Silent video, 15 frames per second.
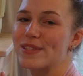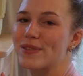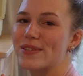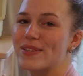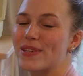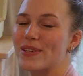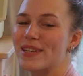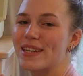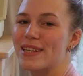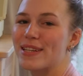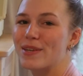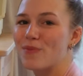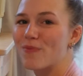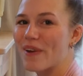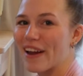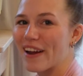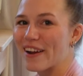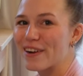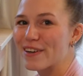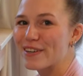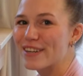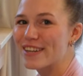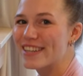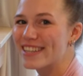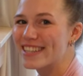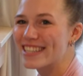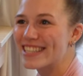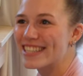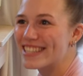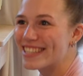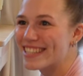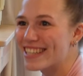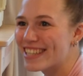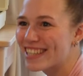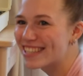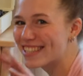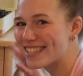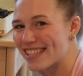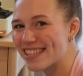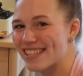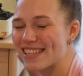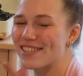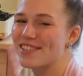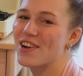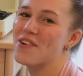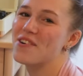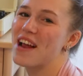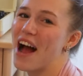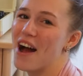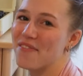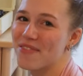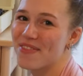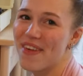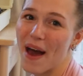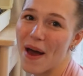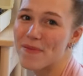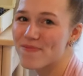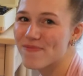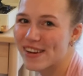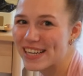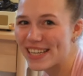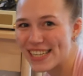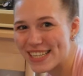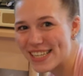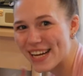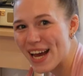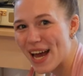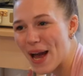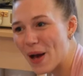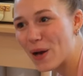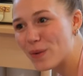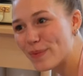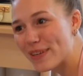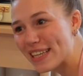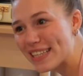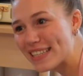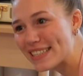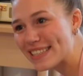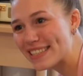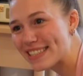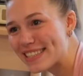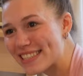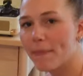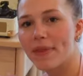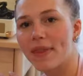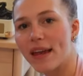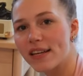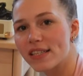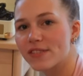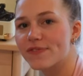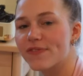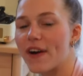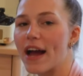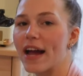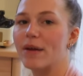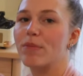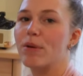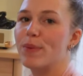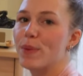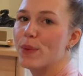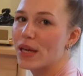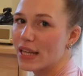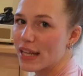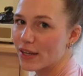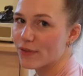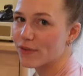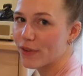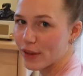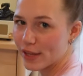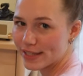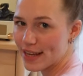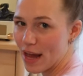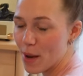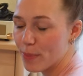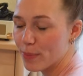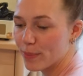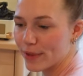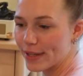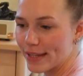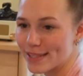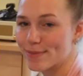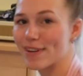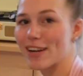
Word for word: so it's looking a little bare since I don't have that many L Ps. But that is fine. Maybe we can like fill this up with some